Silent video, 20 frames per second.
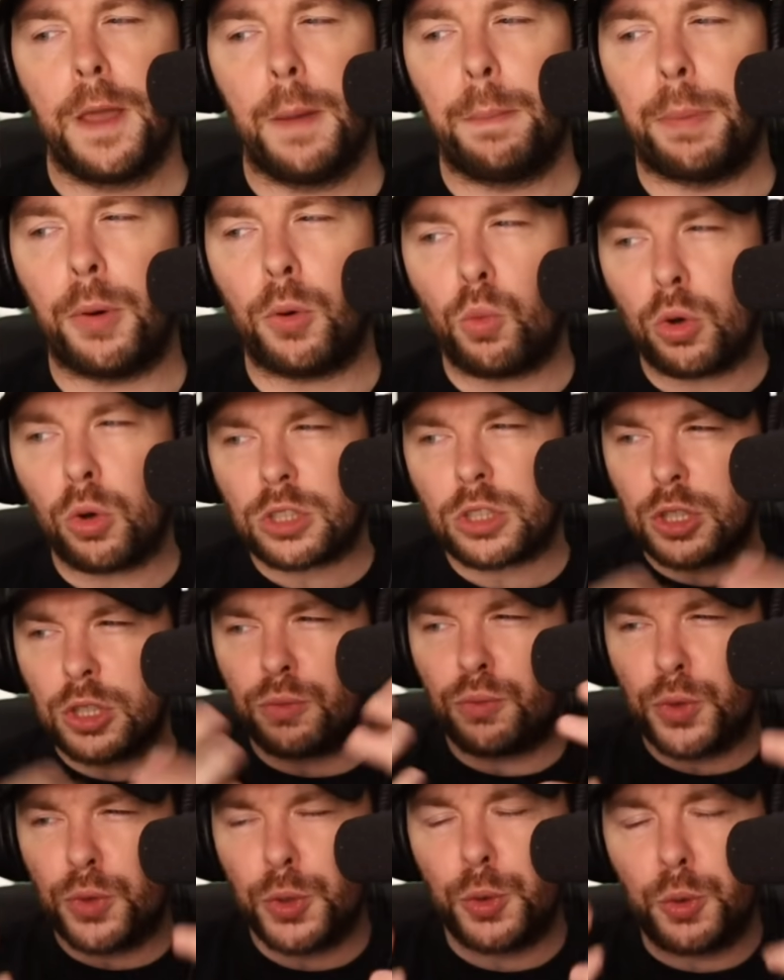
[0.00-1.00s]
But what's
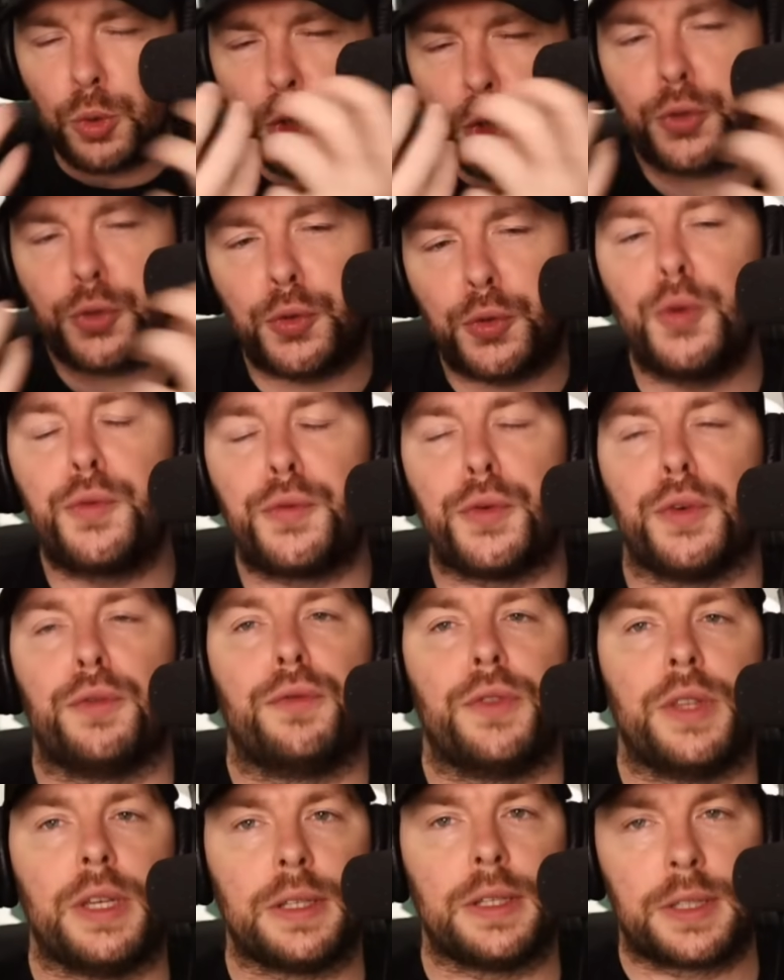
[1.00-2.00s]
the real truth
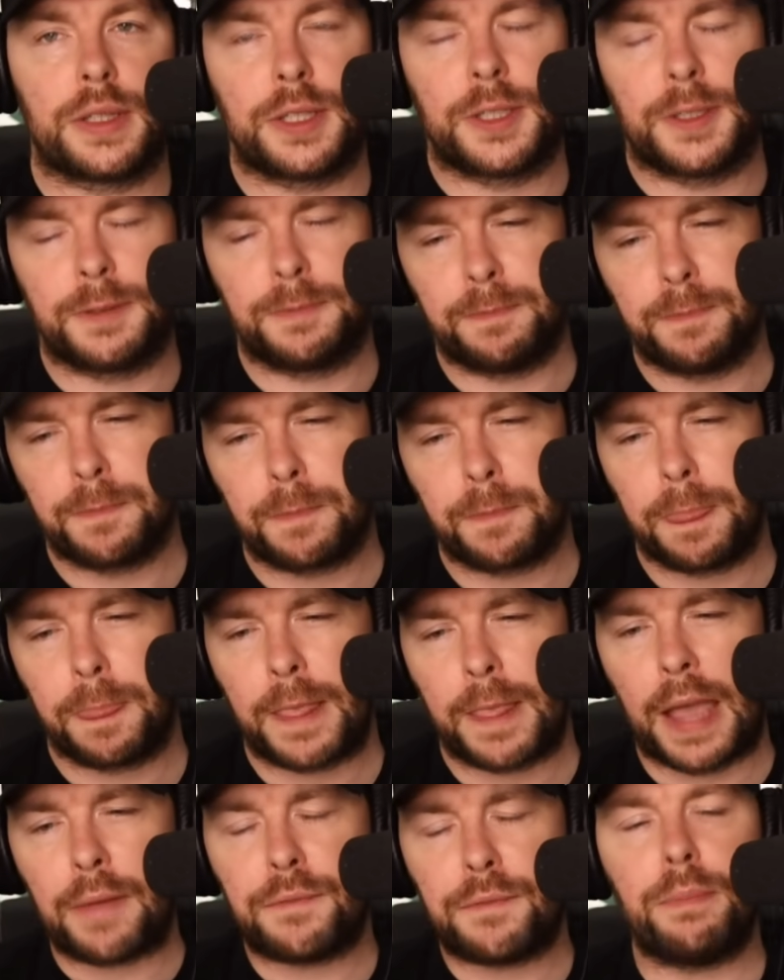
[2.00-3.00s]
of this?
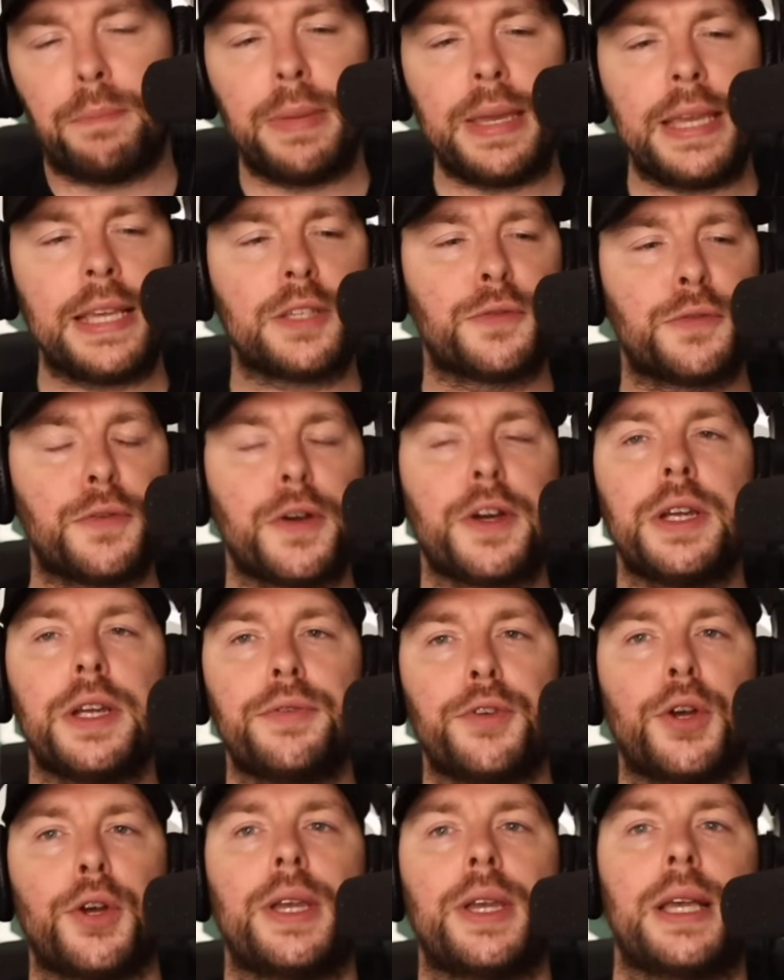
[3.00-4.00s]
And for me, it's very,
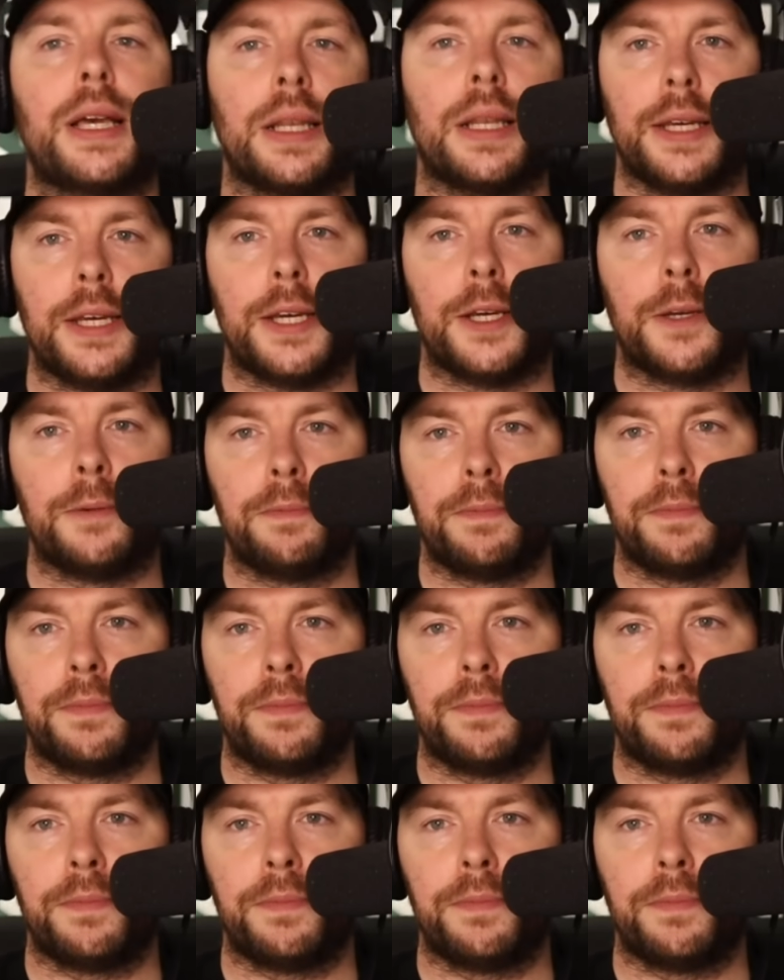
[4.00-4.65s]
very clear.